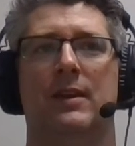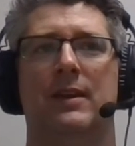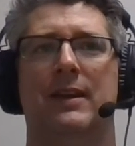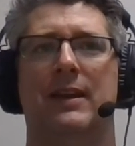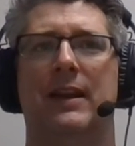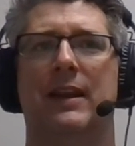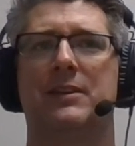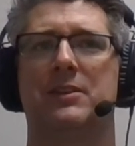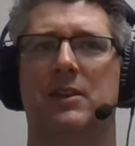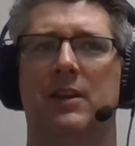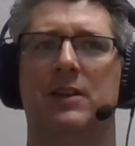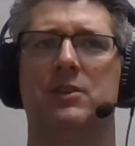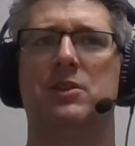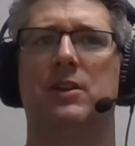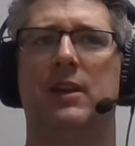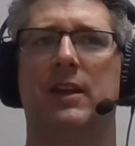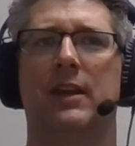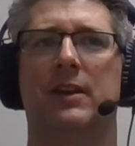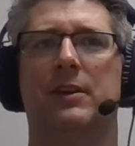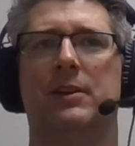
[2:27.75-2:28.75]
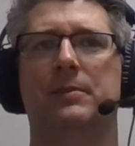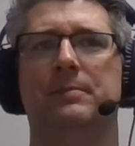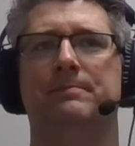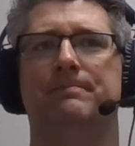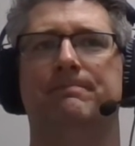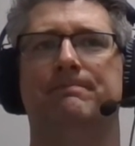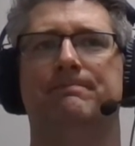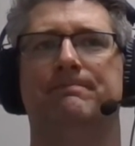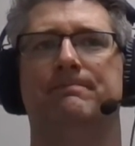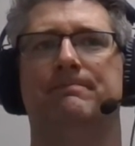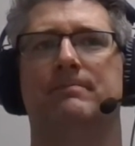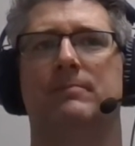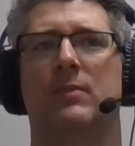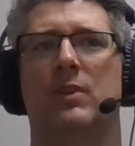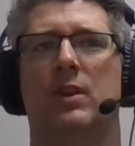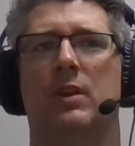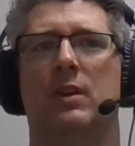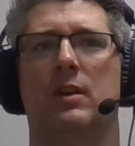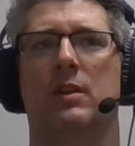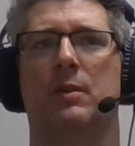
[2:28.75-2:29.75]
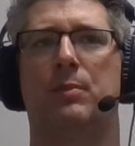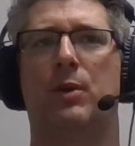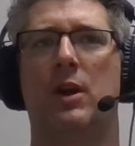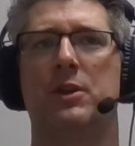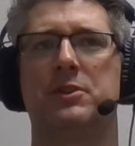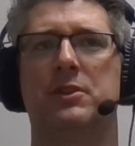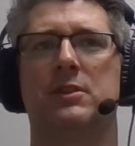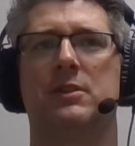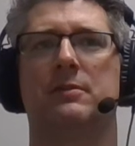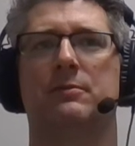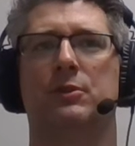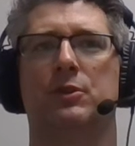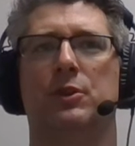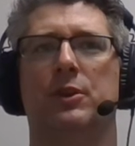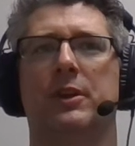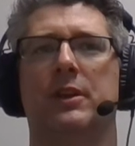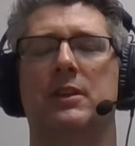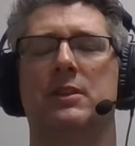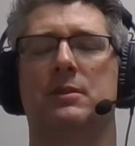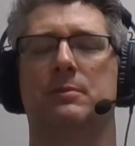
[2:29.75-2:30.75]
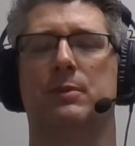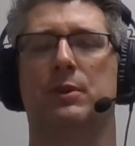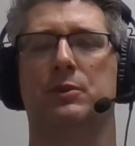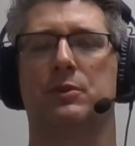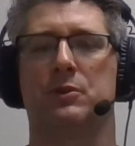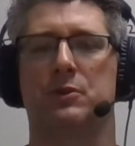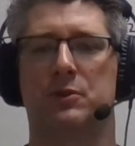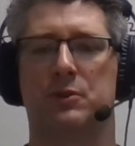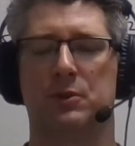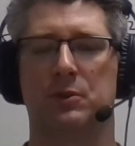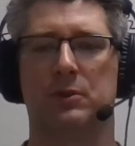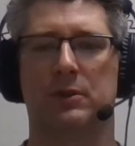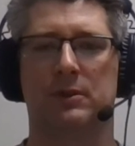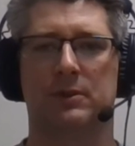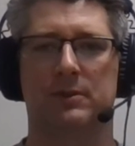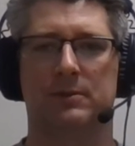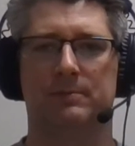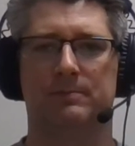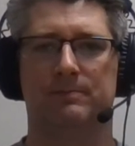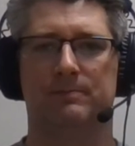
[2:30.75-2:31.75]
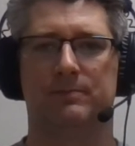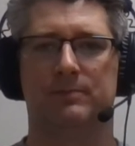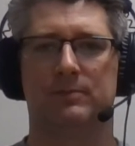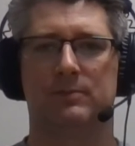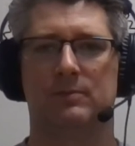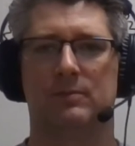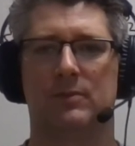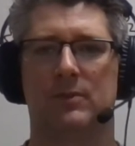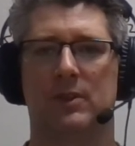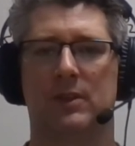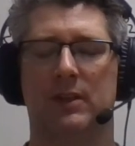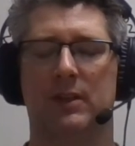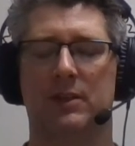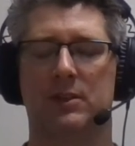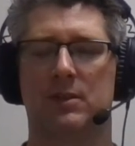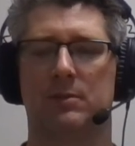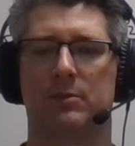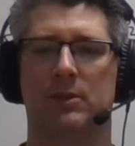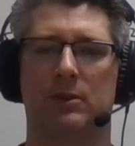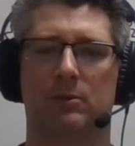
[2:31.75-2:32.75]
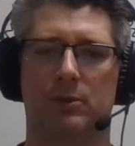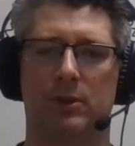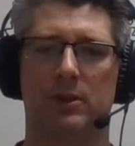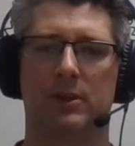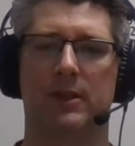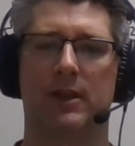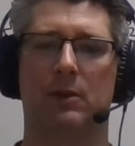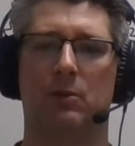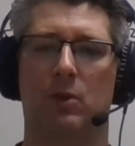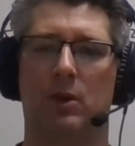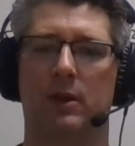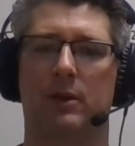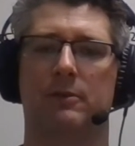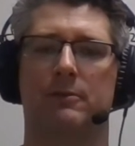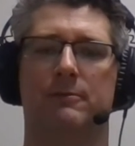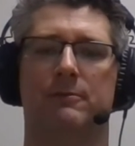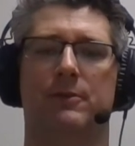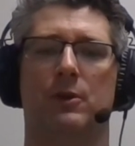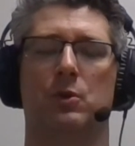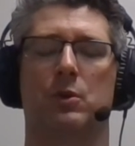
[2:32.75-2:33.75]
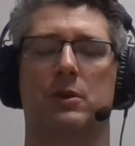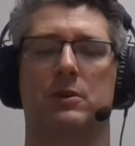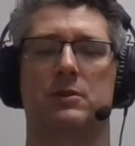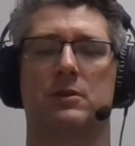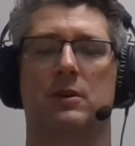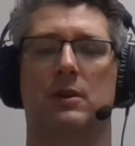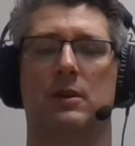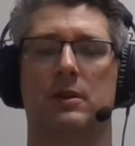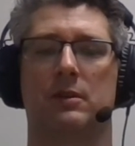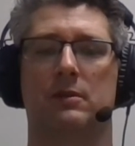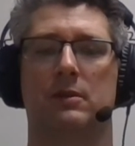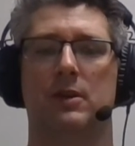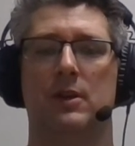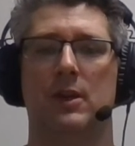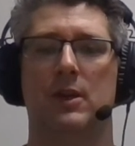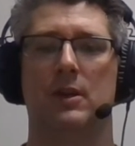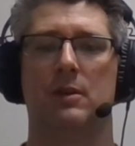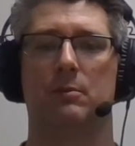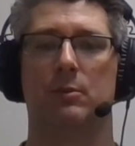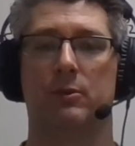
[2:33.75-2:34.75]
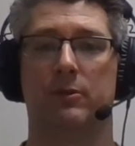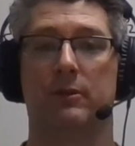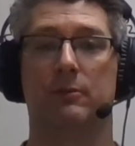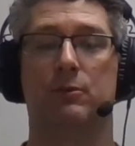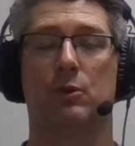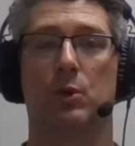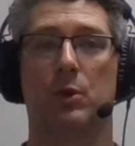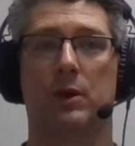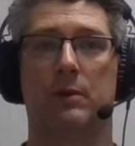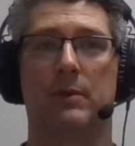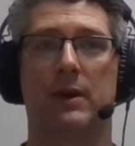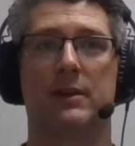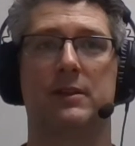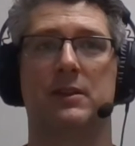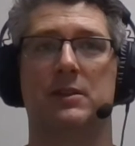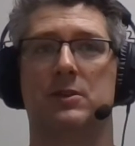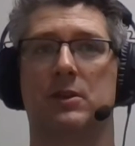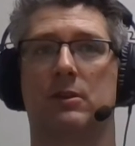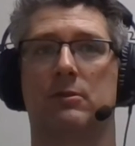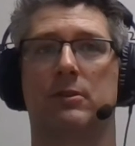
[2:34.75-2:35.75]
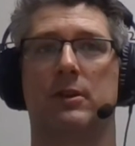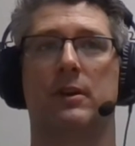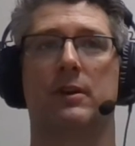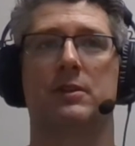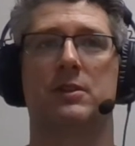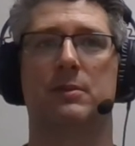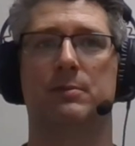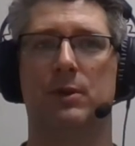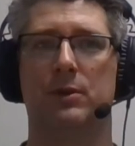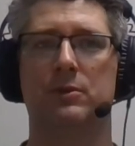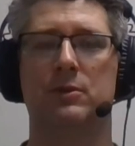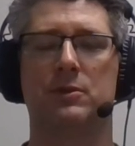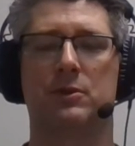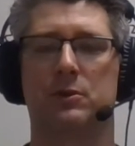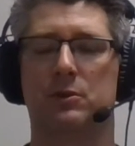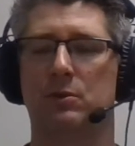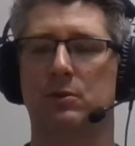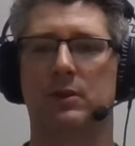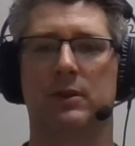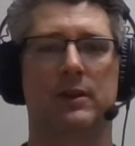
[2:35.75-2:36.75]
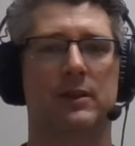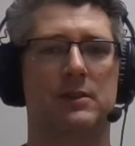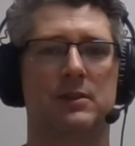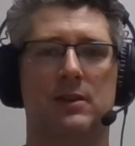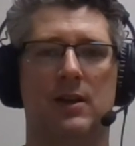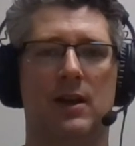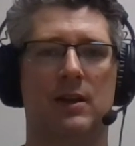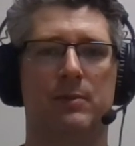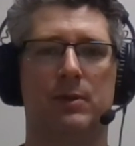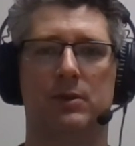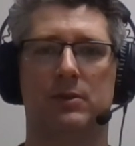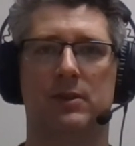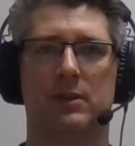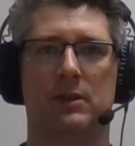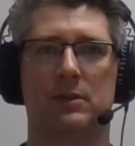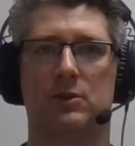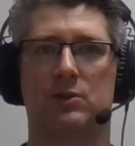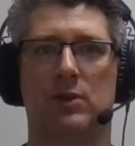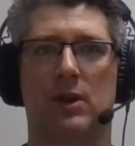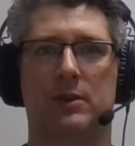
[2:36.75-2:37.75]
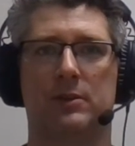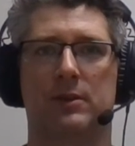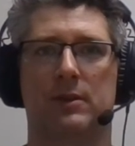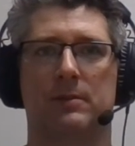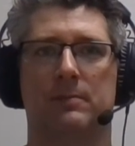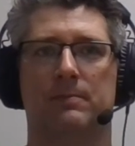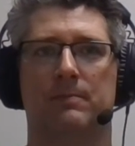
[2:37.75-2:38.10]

And as an educator, the process of learning is about the student. And that's something really I want to focus on moving forward in my teaching career. It's about the student. It's not about the instructor.